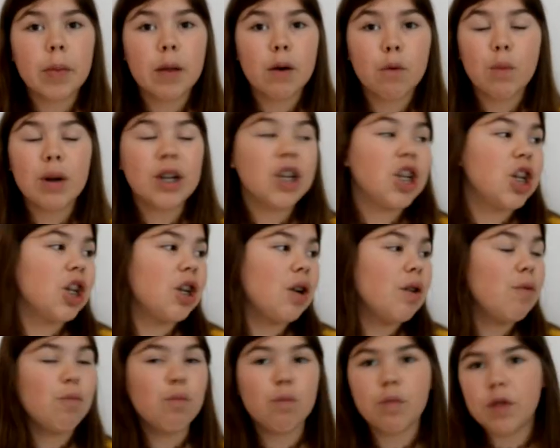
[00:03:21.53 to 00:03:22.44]
which
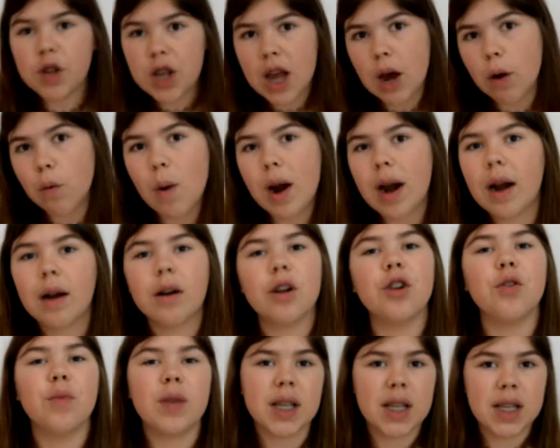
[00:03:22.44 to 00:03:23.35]
nowhere
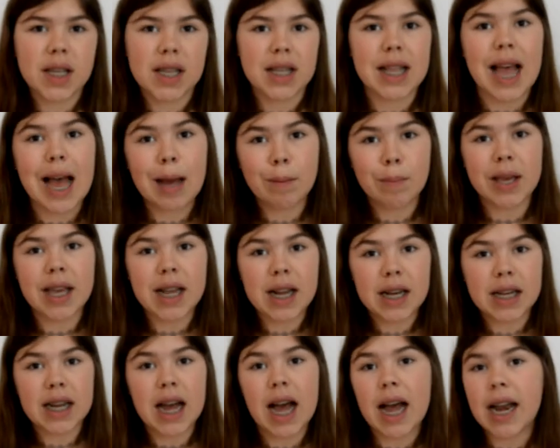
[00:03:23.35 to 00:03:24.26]
do we see that
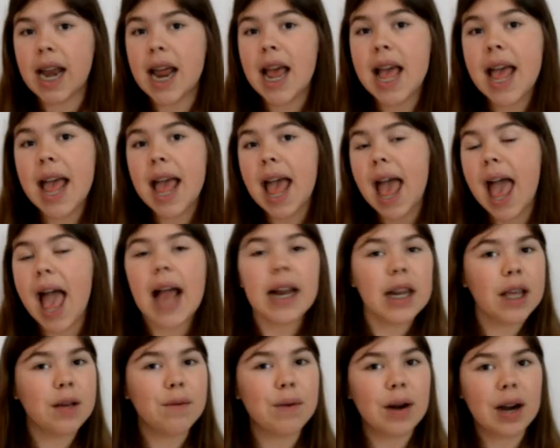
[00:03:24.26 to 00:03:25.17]
being done
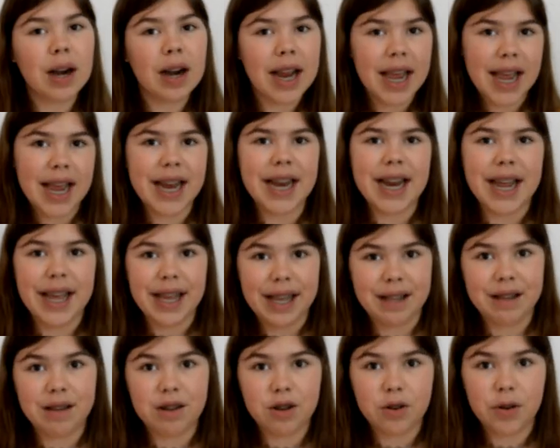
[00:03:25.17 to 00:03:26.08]
anywhere in
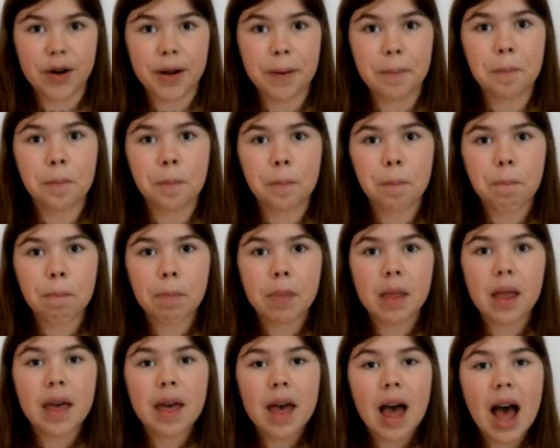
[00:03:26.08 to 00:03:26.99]
history.
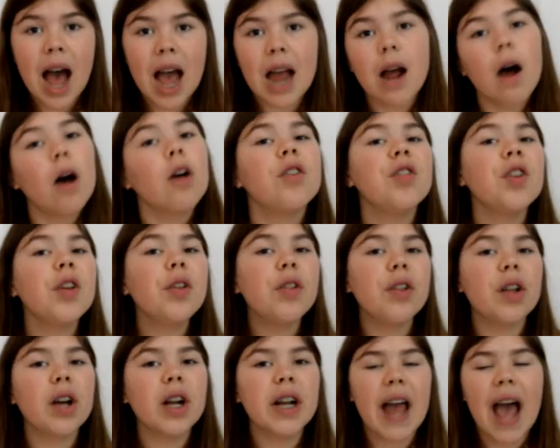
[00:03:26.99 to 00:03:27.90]
I also
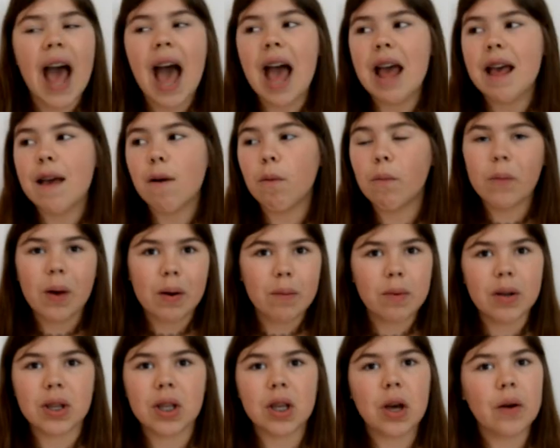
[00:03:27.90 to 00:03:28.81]
looked at
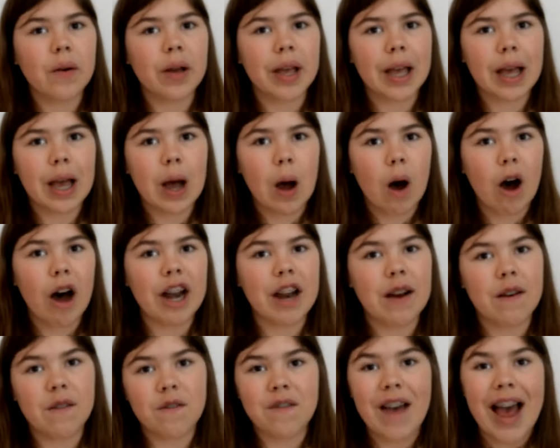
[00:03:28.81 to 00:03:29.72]
what was going on
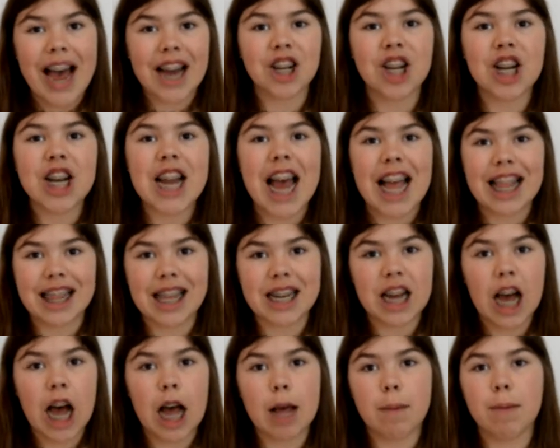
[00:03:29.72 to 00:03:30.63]
in fashion at the
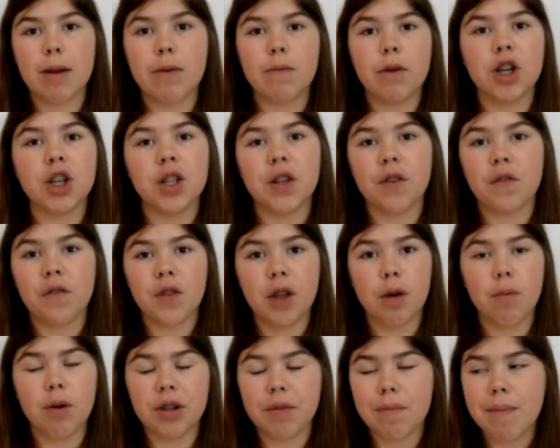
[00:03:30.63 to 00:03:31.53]
time in which the
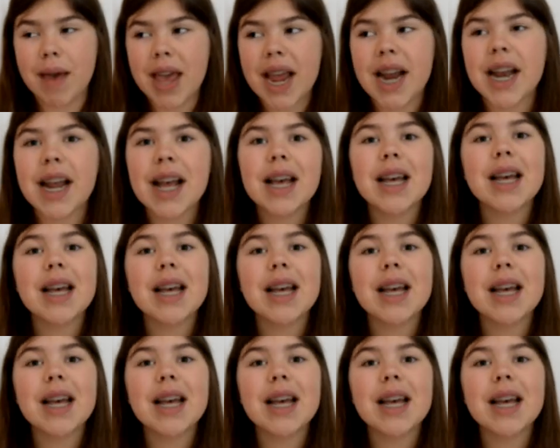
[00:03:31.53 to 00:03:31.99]
film was made,